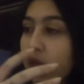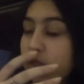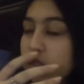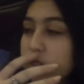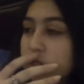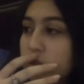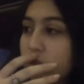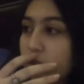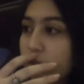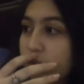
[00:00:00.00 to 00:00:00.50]

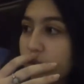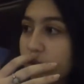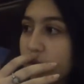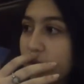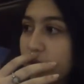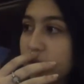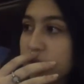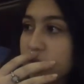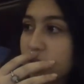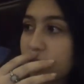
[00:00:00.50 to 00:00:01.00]
So if you
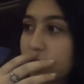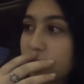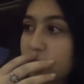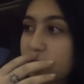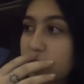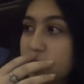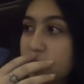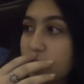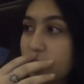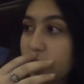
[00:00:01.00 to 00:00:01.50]
guys want me
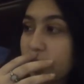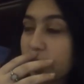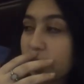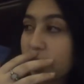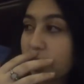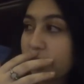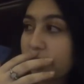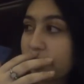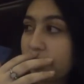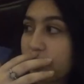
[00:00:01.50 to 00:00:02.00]
to do like
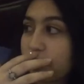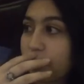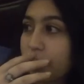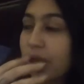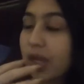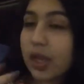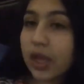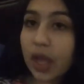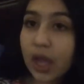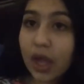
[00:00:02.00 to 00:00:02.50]
every
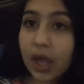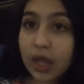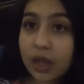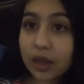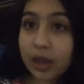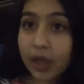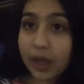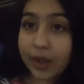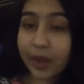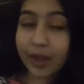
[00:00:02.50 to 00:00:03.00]

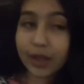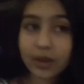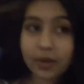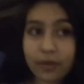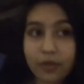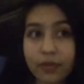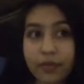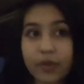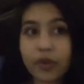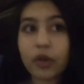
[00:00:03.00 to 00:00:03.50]
weekend, like
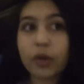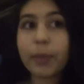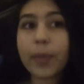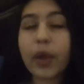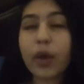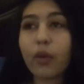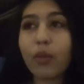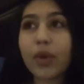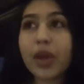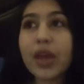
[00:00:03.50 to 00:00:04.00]
and film
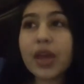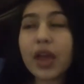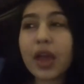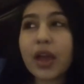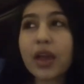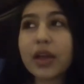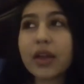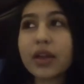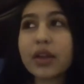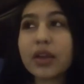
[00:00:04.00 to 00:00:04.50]
my
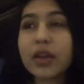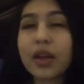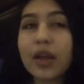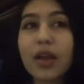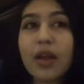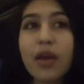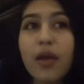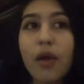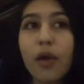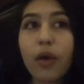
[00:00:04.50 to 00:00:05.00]
weekend,
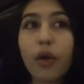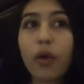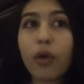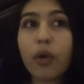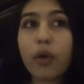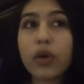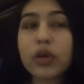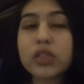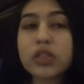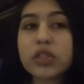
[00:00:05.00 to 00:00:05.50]

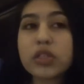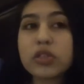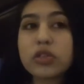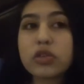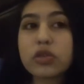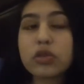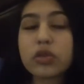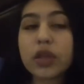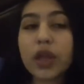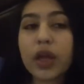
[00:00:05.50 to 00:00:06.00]
or to
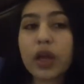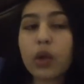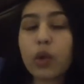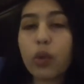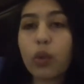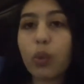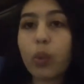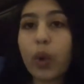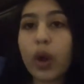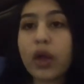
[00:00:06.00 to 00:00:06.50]
do like
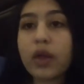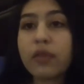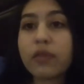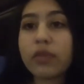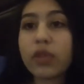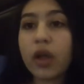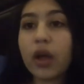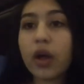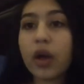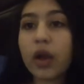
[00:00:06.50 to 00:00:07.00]
one
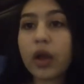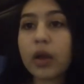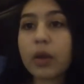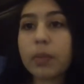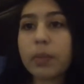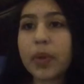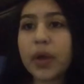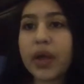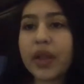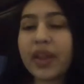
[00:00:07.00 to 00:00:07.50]
vlog,
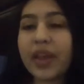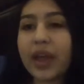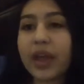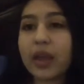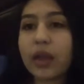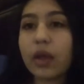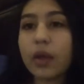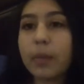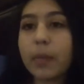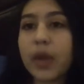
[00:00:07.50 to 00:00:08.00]
but
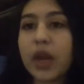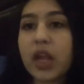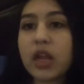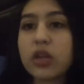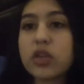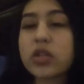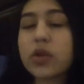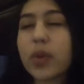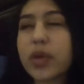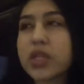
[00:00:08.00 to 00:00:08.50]
like Monday,
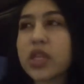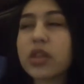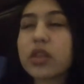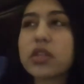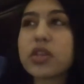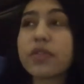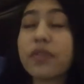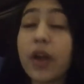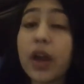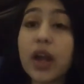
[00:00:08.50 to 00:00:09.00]
Tuesday, Wednesday,
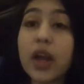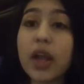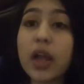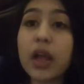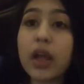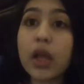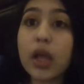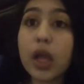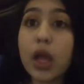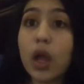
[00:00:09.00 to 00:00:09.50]
Thursday,
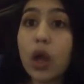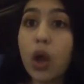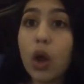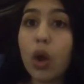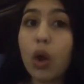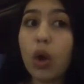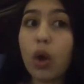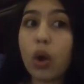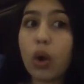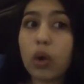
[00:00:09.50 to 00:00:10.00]
Friday,
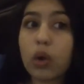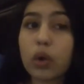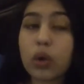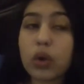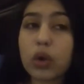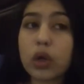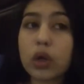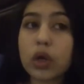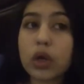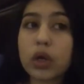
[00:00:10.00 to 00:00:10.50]

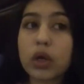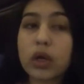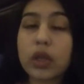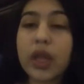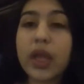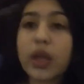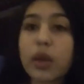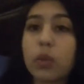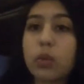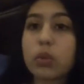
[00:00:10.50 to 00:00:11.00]
or
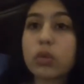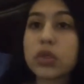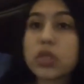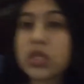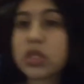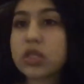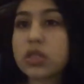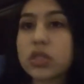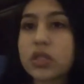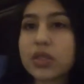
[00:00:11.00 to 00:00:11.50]
like
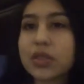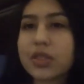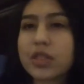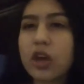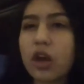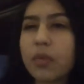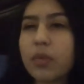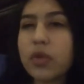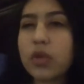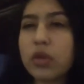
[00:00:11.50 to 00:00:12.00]
just
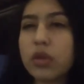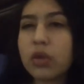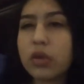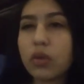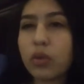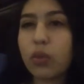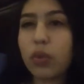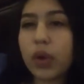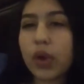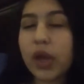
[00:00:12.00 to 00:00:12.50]
tell me
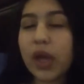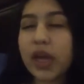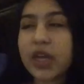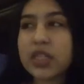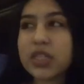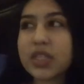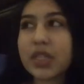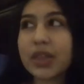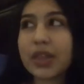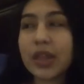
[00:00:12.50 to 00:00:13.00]
what you
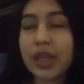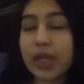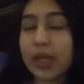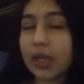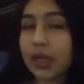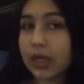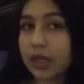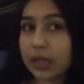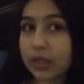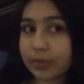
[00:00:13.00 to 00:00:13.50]
guys
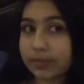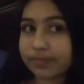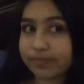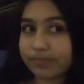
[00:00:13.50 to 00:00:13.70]
think